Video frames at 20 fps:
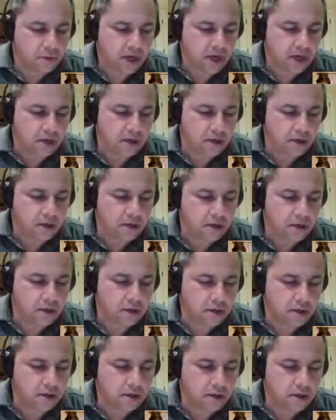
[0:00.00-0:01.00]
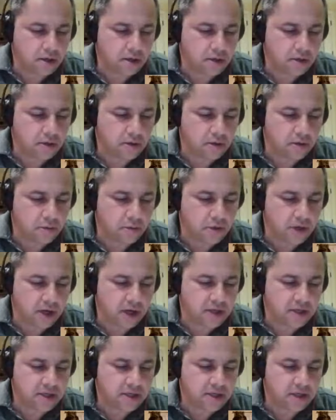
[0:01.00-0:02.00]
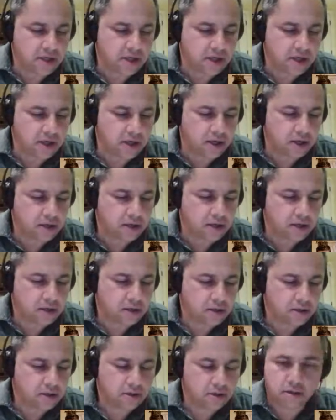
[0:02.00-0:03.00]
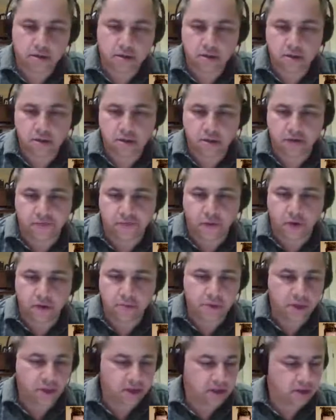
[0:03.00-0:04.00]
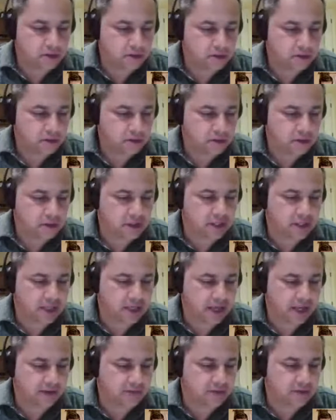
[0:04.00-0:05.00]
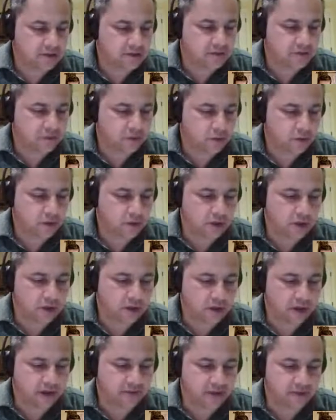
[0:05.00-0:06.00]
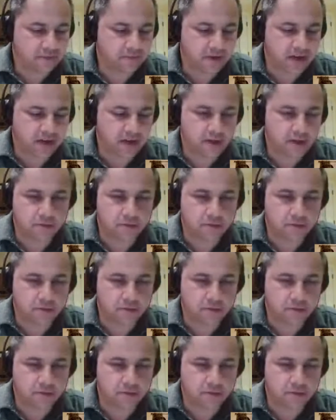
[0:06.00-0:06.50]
When I did the formula that he gave us for lifetime